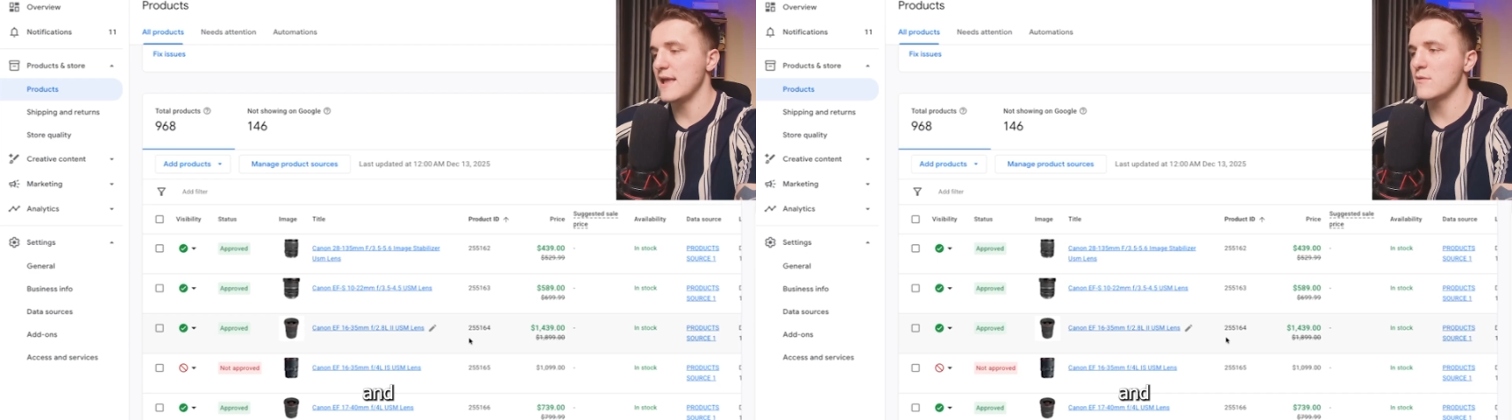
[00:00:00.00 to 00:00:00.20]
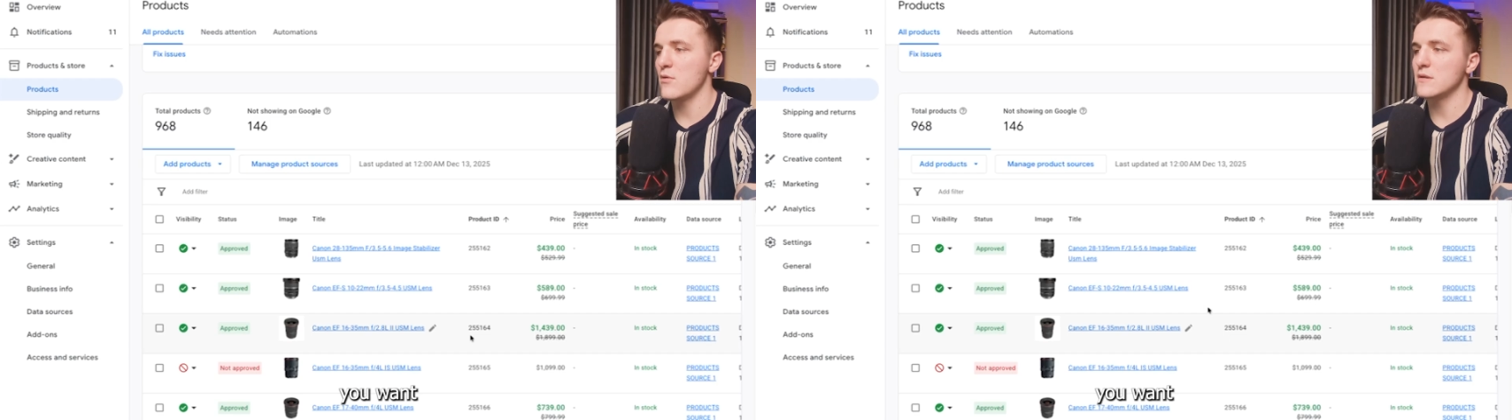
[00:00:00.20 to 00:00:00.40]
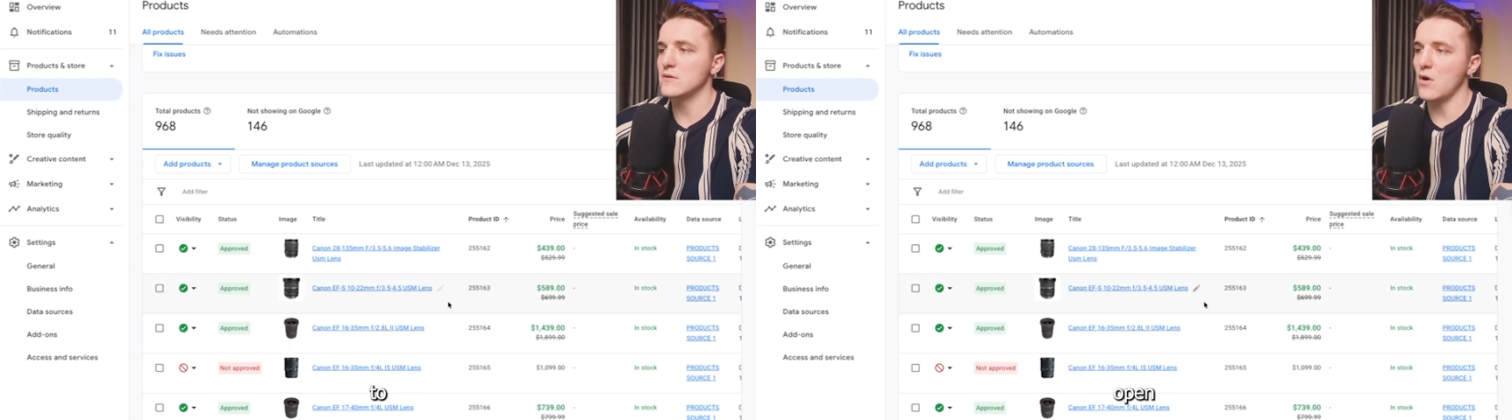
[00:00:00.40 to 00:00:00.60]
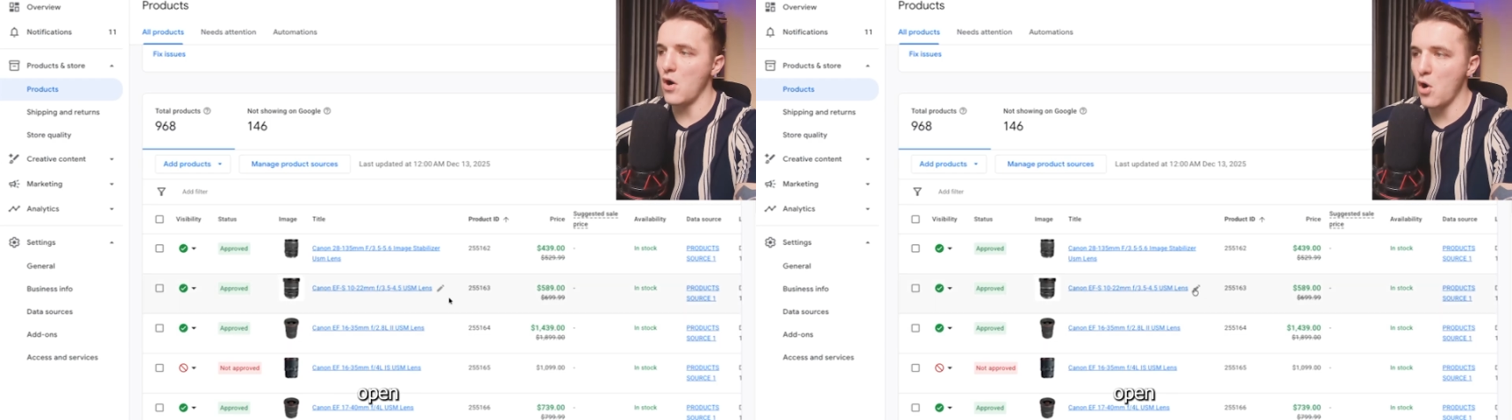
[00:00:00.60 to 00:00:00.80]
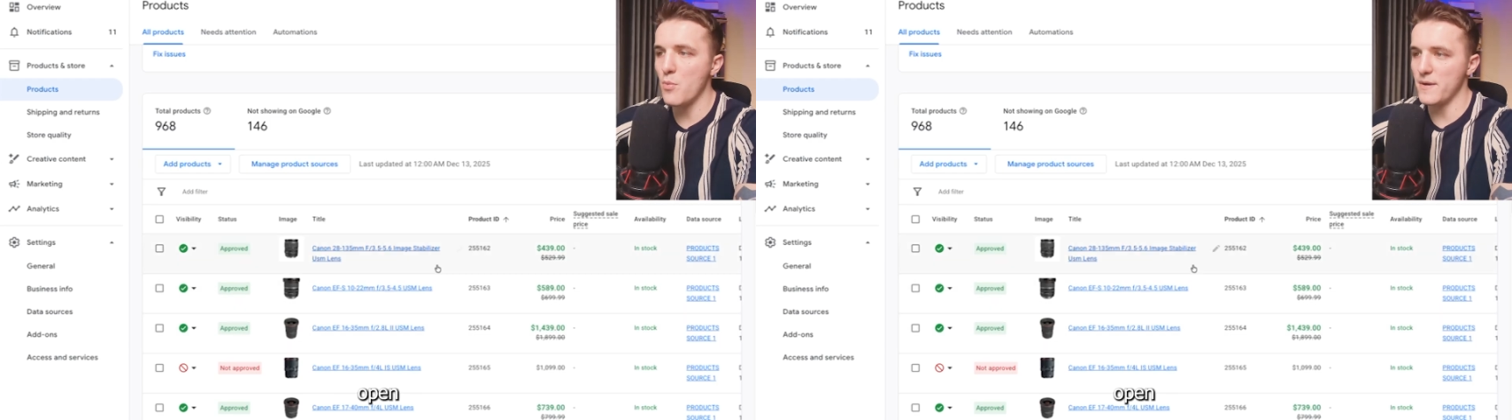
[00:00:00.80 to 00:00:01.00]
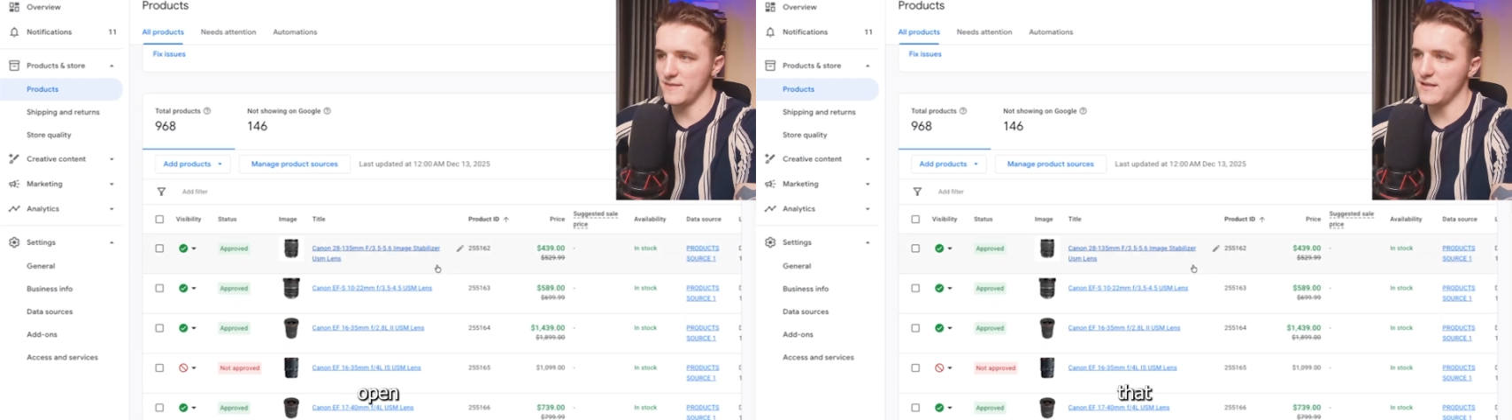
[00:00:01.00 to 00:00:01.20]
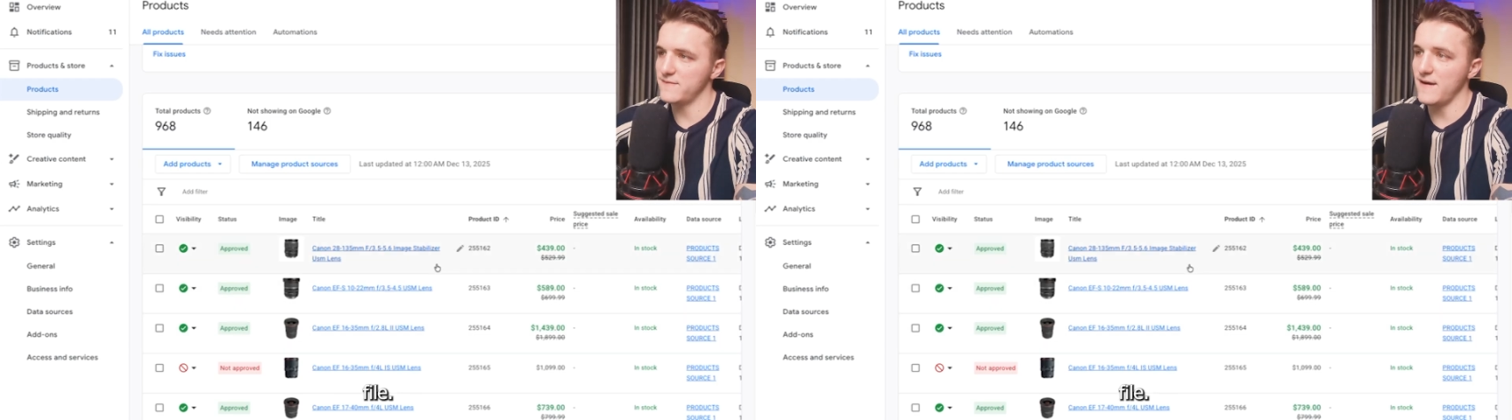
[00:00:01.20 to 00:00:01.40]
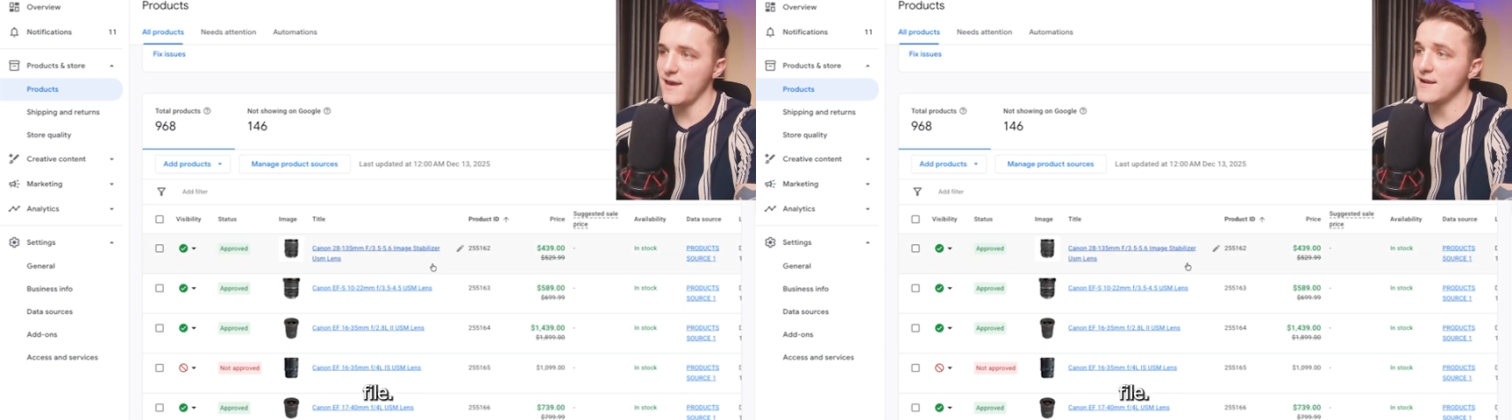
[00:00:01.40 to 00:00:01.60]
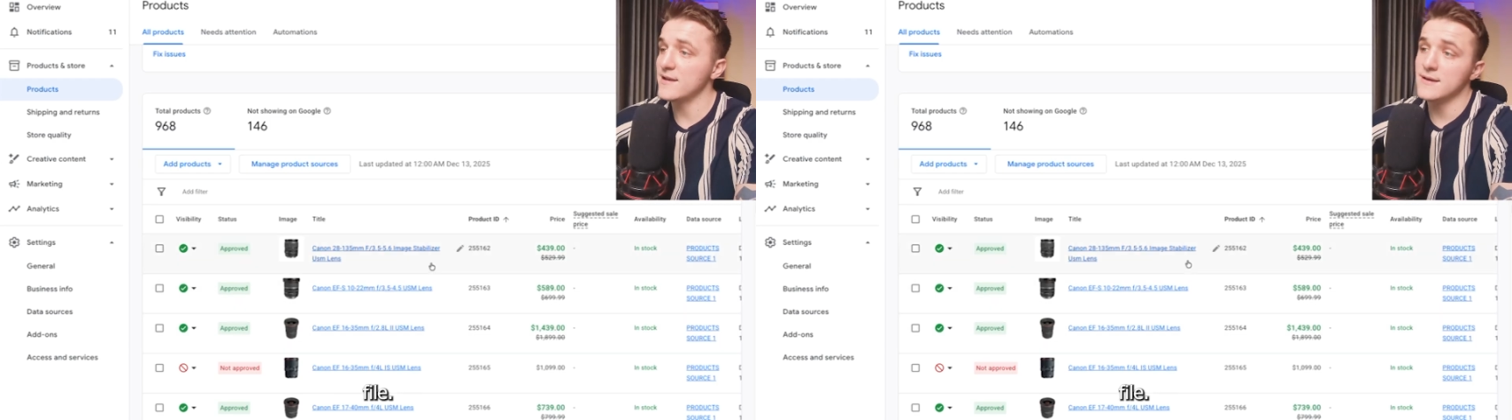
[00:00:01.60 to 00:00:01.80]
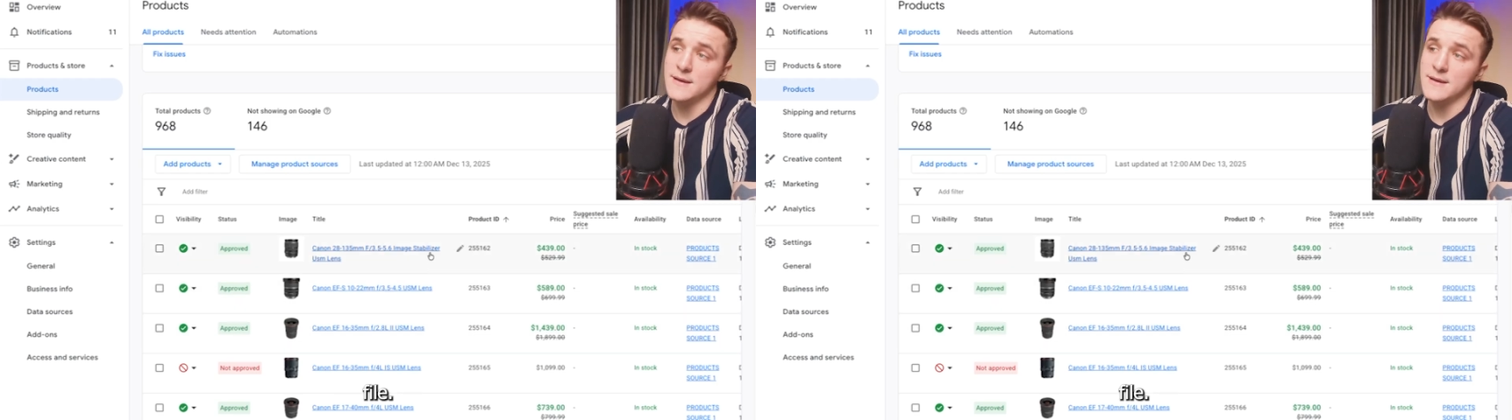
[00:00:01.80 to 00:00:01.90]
and you want to open that file,